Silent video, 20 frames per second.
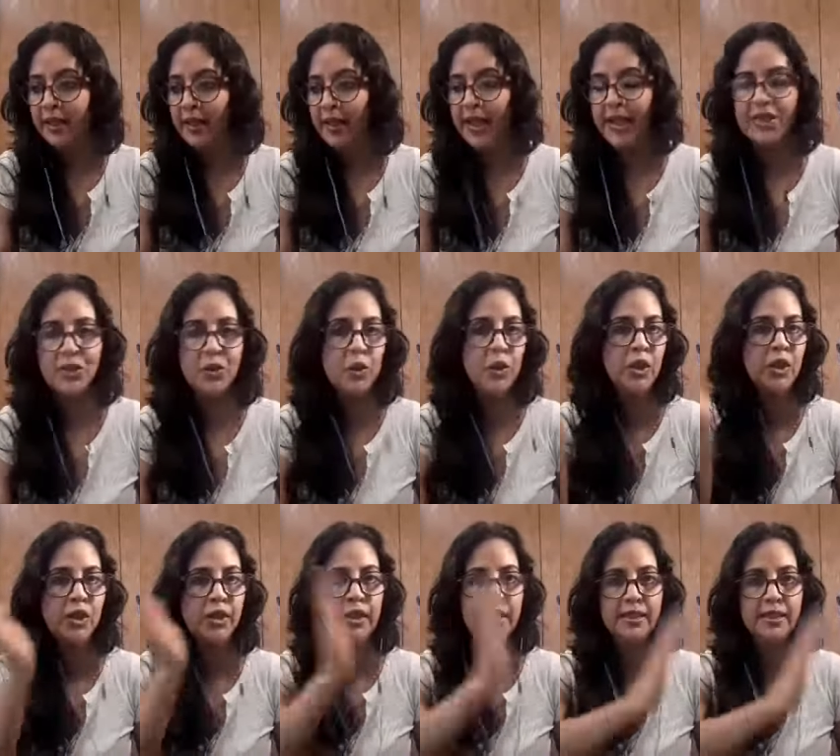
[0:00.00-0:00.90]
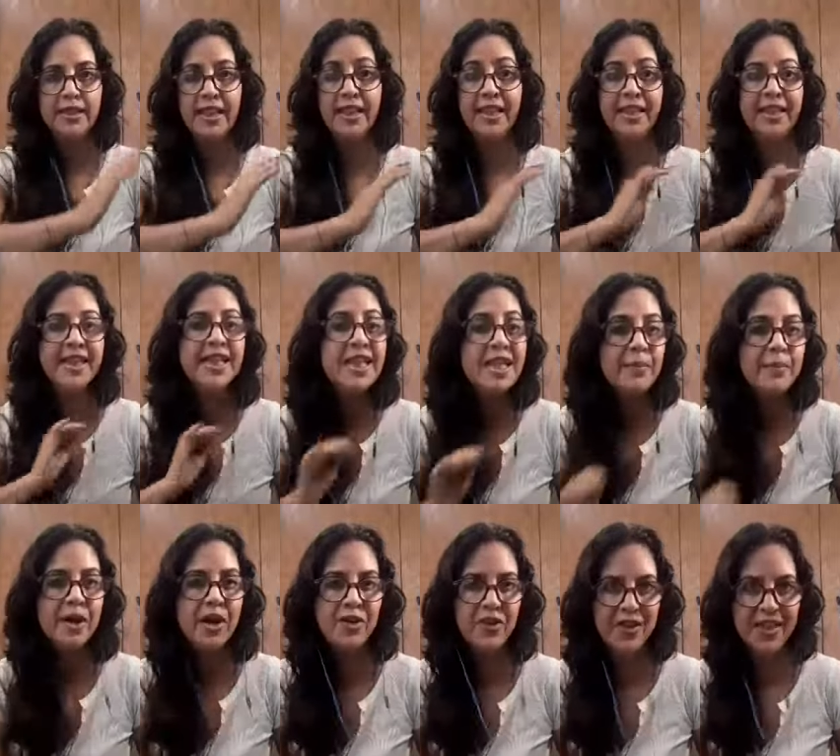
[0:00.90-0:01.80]
as quickly as I think
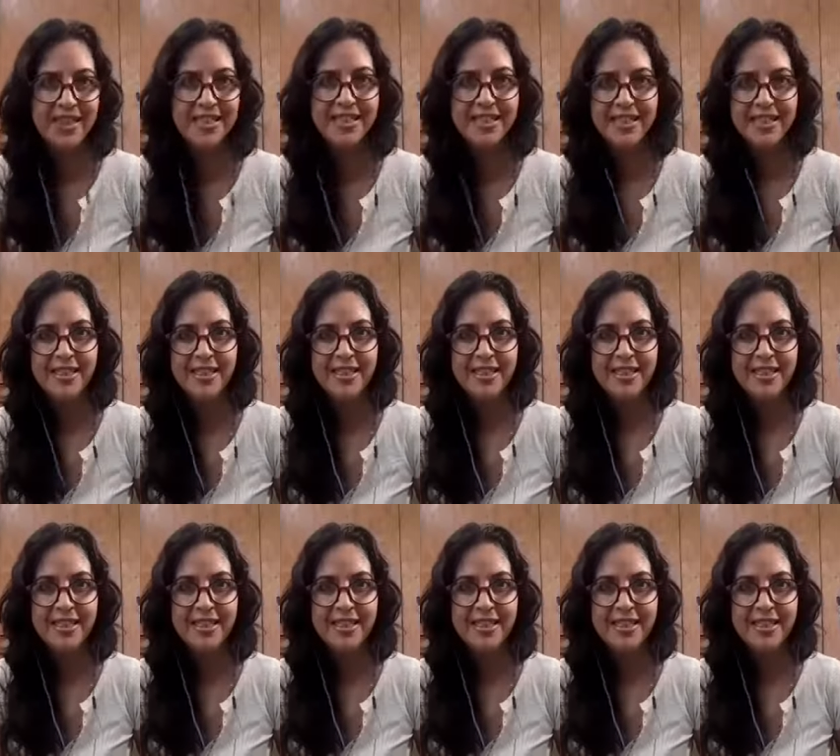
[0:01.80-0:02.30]
about that.